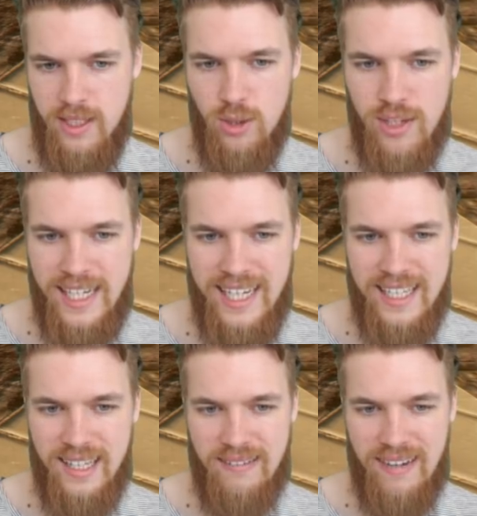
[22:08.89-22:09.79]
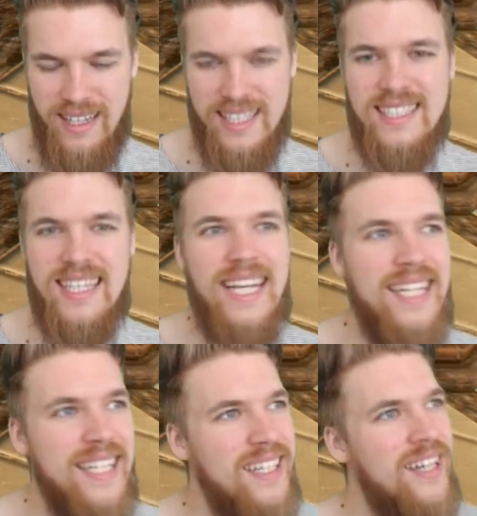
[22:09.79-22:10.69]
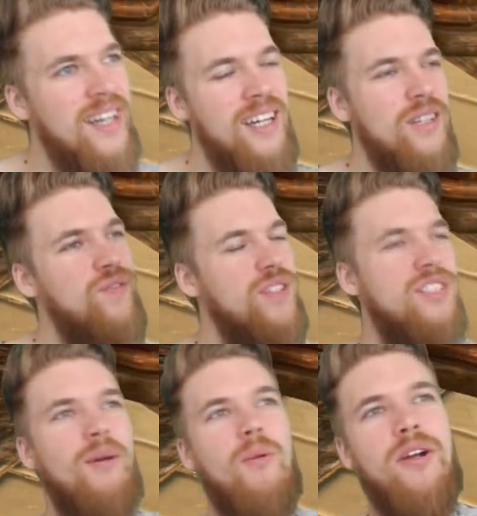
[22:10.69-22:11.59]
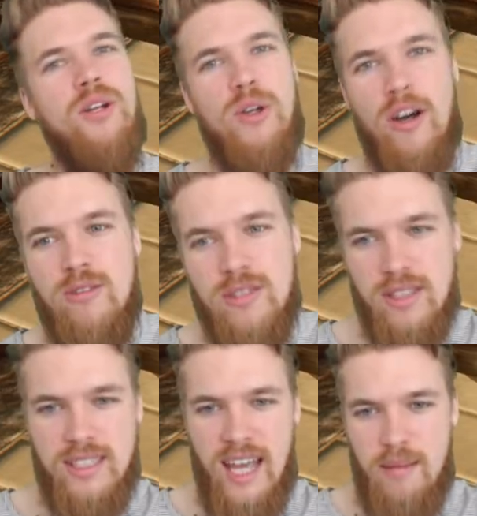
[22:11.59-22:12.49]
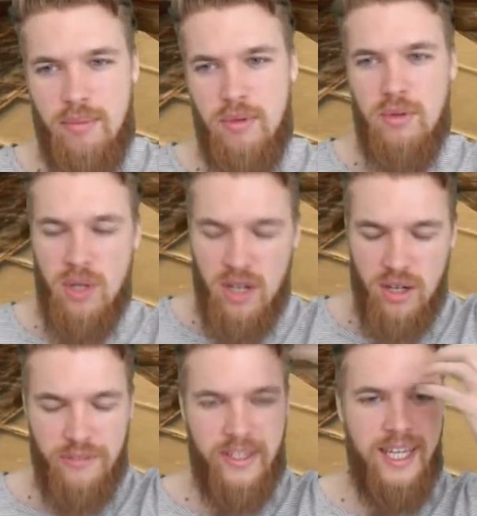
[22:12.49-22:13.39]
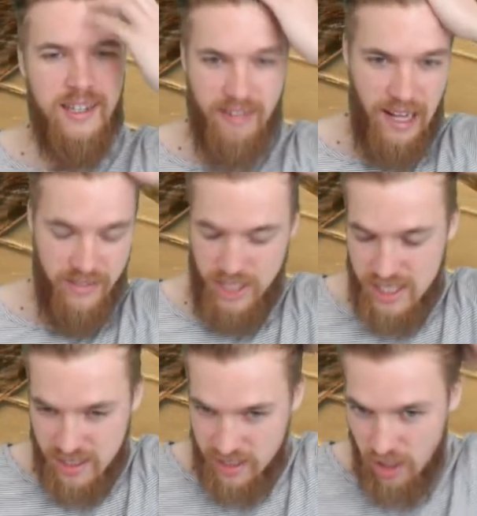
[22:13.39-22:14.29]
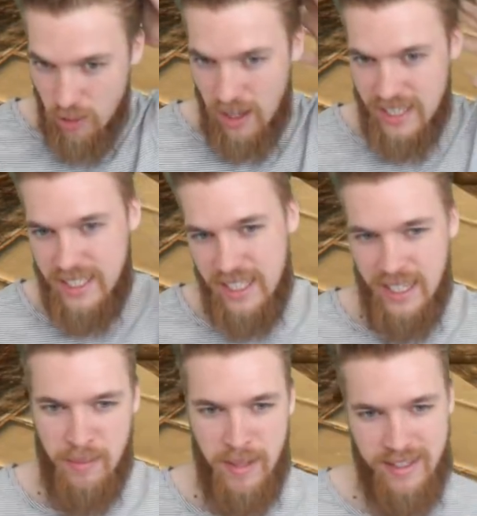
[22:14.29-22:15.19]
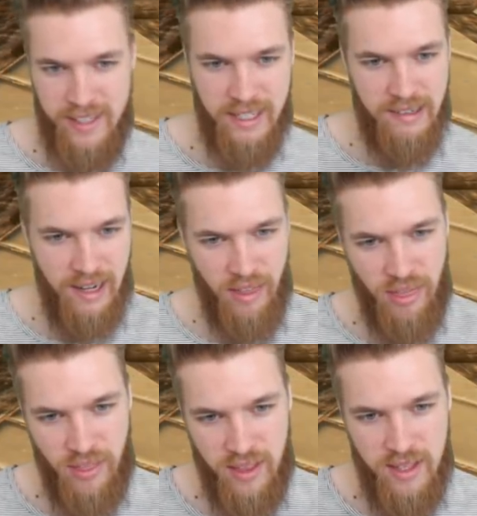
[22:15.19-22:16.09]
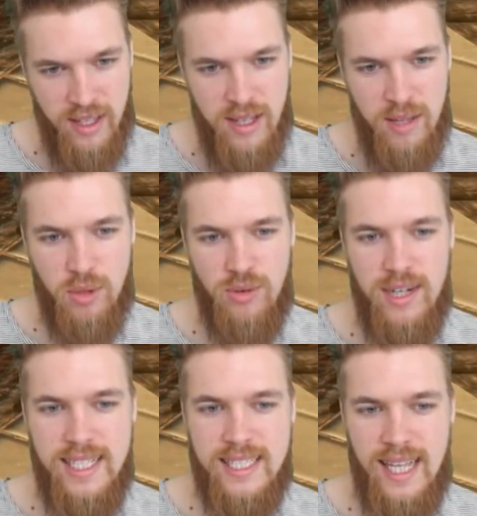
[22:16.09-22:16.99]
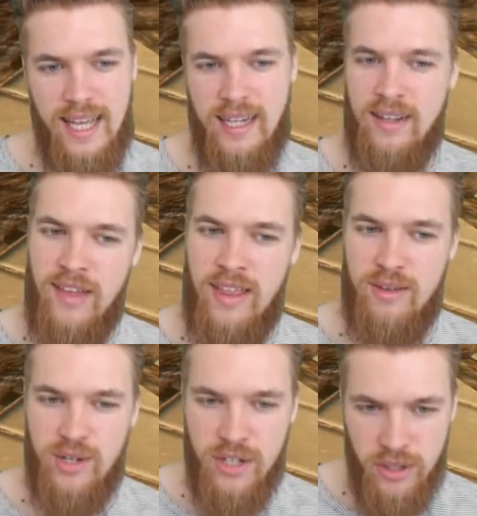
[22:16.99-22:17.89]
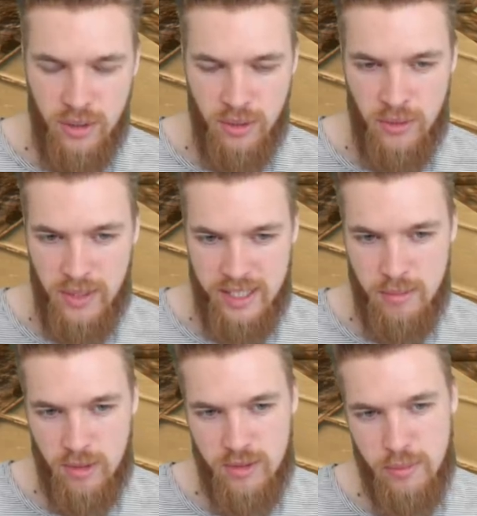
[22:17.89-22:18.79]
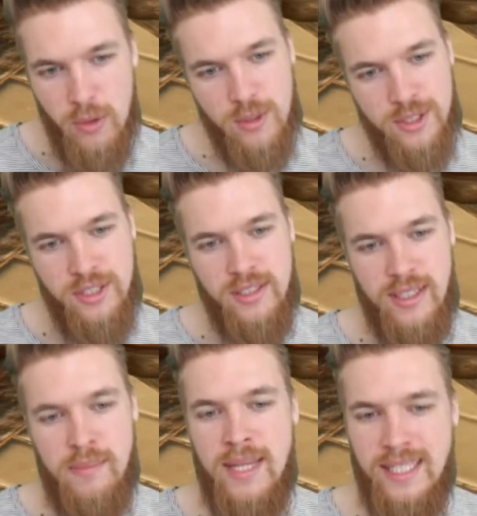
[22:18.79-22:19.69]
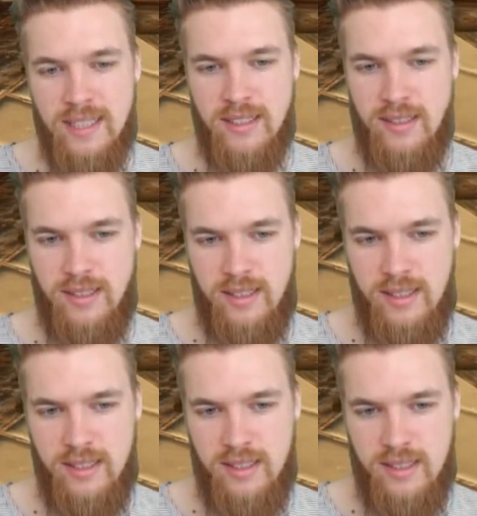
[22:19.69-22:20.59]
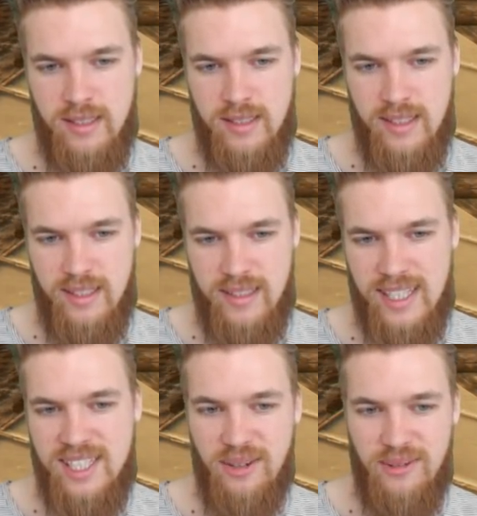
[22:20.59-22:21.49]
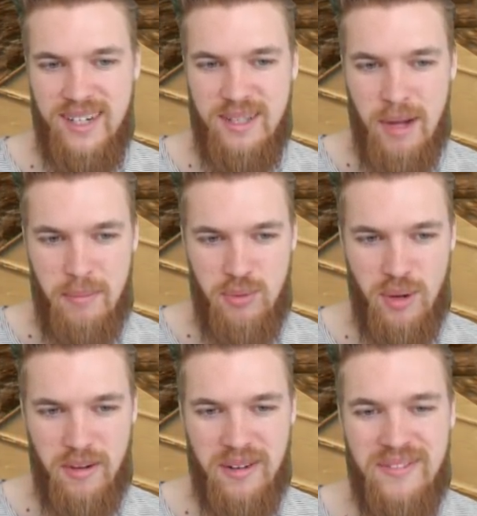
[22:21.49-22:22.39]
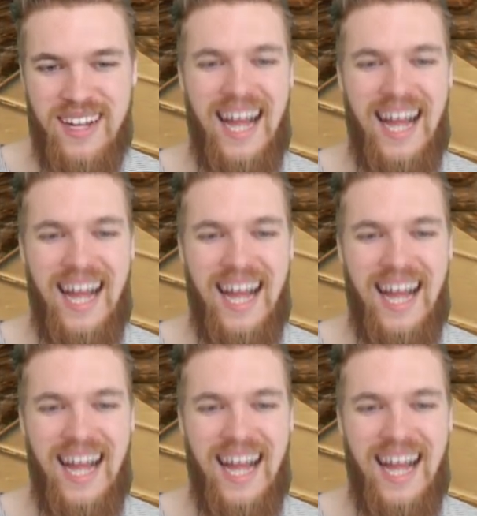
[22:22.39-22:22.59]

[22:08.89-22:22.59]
You're kidding, right? This lady, for someone who owns the temple of Kynareth, she has no idea about Kynareth. Maurice said that the renewal is more important than maintenance. That's not really my problem.